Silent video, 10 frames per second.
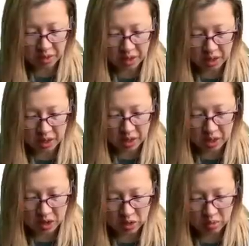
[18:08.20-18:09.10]
we
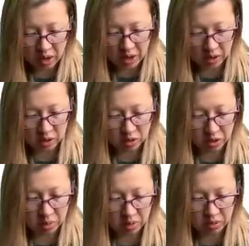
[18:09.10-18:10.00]
adhere to regulatory
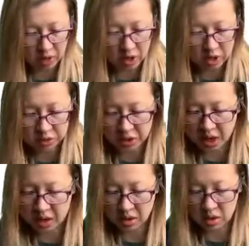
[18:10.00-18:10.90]
and professional
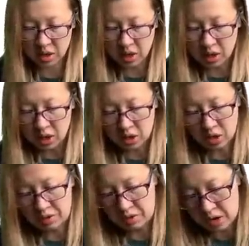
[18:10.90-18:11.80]
standards.
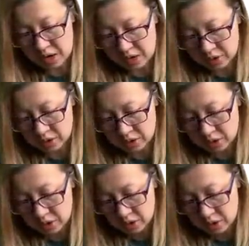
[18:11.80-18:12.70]
So for
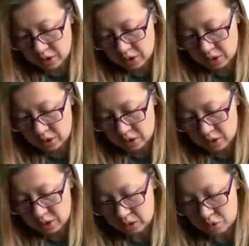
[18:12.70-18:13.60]
us,
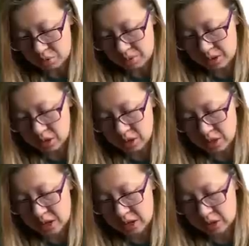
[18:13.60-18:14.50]
the Corporations
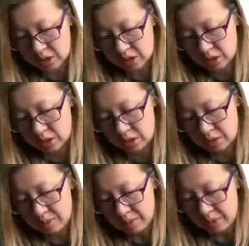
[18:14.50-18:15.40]
Act
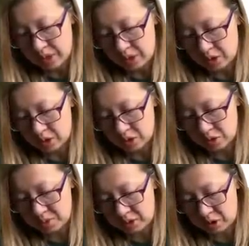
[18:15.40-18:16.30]
and the
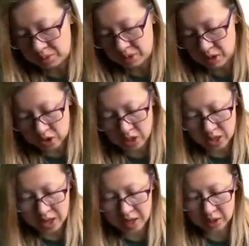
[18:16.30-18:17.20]
Consumer Competition
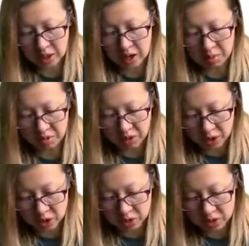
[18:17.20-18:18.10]
Act and
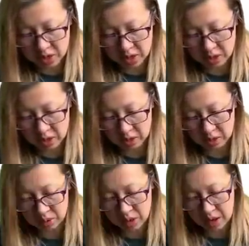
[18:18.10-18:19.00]
professional standards,
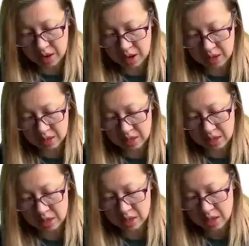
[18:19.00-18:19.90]
including our
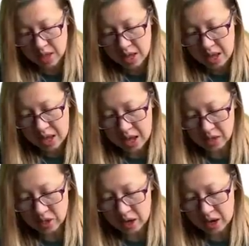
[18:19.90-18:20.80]
ASAs
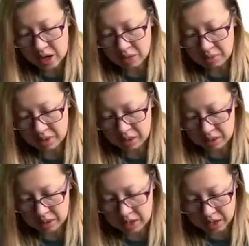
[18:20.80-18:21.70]
and our
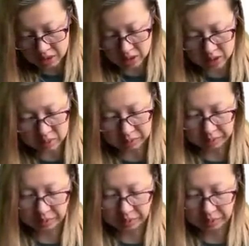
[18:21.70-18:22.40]
APESs.